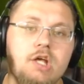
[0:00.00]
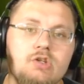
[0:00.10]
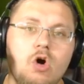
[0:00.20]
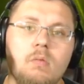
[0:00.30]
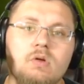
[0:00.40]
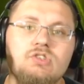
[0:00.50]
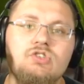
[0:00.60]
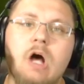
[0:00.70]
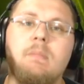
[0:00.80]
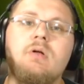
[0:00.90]
It's
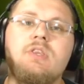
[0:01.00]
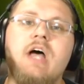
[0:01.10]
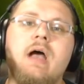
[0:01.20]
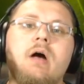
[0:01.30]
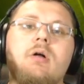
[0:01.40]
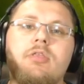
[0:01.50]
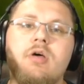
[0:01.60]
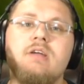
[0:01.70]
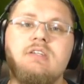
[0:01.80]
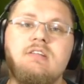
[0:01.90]
almost double the health
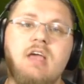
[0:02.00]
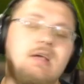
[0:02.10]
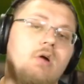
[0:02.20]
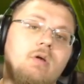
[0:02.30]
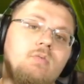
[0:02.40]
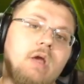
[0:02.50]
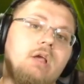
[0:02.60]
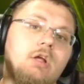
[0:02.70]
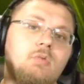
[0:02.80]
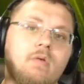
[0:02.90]
to take out a
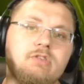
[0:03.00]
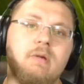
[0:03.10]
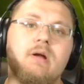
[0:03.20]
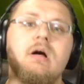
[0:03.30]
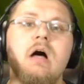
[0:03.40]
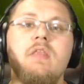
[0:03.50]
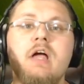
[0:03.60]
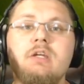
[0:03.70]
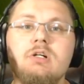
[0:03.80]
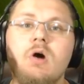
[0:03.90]
regular wolf spider
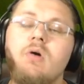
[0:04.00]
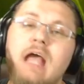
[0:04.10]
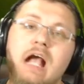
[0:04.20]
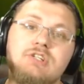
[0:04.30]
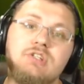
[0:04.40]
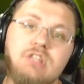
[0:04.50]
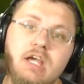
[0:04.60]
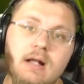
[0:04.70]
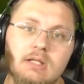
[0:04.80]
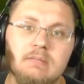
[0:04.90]
than to go and actually
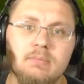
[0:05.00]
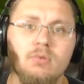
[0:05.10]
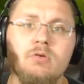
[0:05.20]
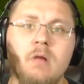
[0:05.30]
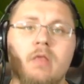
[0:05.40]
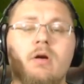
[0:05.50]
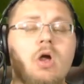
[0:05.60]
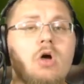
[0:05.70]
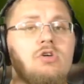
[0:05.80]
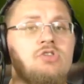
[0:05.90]
take out the Broodmother.
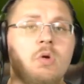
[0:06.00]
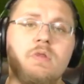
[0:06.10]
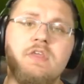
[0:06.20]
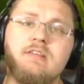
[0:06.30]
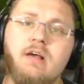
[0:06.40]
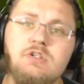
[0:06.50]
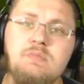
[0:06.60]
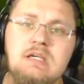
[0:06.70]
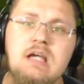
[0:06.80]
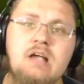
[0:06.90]
So what that tells
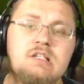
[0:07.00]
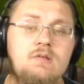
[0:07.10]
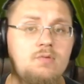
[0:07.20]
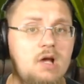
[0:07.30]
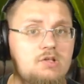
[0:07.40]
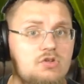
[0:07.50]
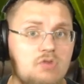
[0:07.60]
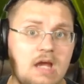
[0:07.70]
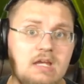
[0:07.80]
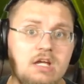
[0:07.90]
me, guys, is if you guys are
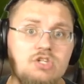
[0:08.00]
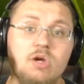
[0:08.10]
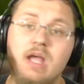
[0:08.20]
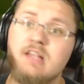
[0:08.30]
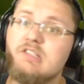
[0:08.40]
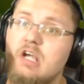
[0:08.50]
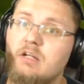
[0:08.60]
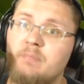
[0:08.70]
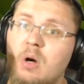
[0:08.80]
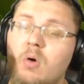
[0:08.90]
trying to get your
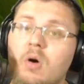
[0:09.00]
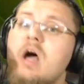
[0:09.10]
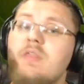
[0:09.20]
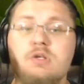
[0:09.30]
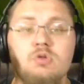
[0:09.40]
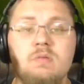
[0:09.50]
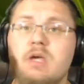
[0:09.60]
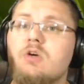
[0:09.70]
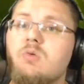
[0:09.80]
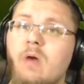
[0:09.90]
insect bow, this would
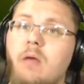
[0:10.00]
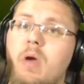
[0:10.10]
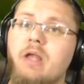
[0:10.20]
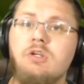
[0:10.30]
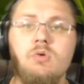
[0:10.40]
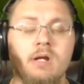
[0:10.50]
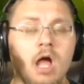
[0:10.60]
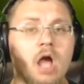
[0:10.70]
be a great way to do it.